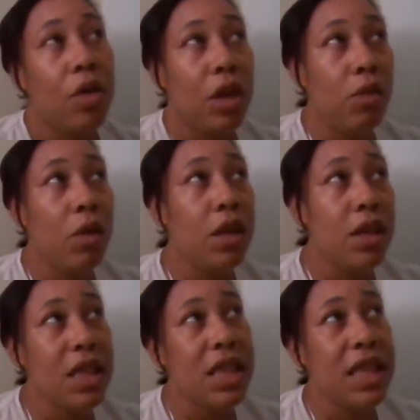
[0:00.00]
in order to
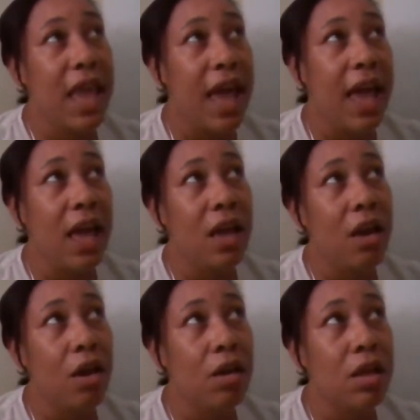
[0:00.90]
stay
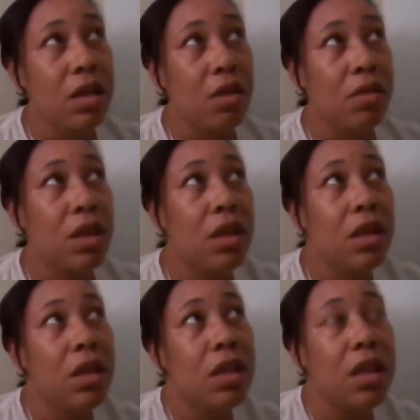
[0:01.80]
a consultant,
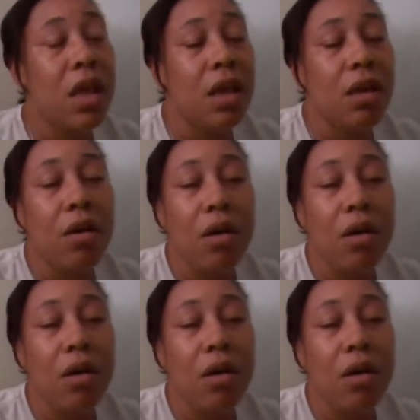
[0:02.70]
it's like,